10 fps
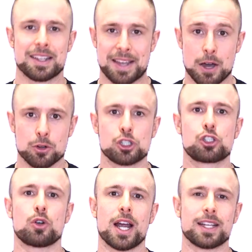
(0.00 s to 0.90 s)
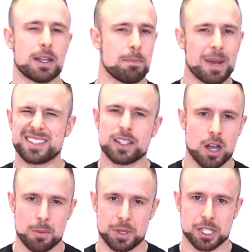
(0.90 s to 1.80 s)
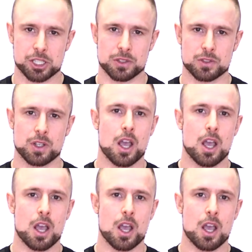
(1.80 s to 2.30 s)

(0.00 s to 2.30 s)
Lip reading: counter strikes, and basic combinations.